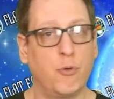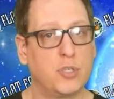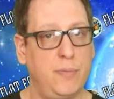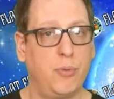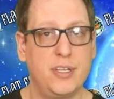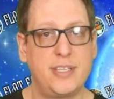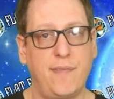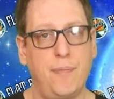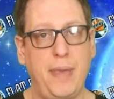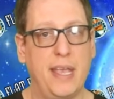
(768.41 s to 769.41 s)
fourteen point
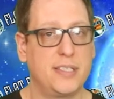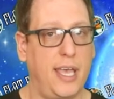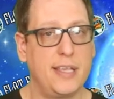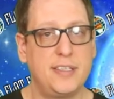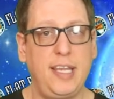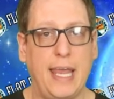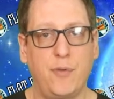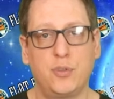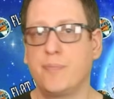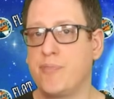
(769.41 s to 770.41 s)
seven P S I at sea
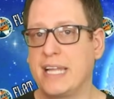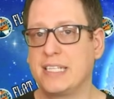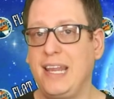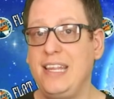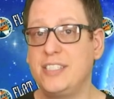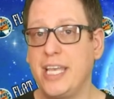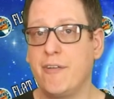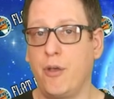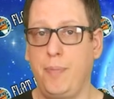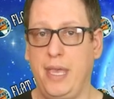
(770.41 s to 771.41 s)
level to practically
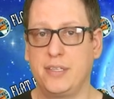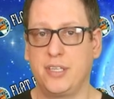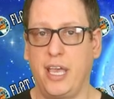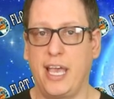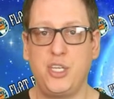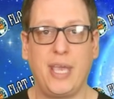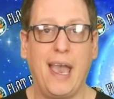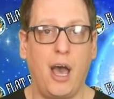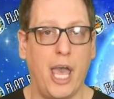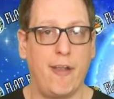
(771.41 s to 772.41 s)
zero P S I as you
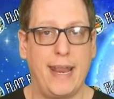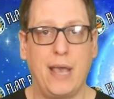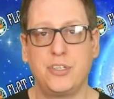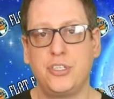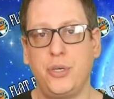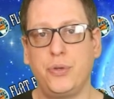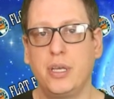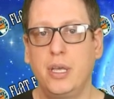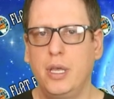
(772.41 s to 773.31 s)
get higher in altitude.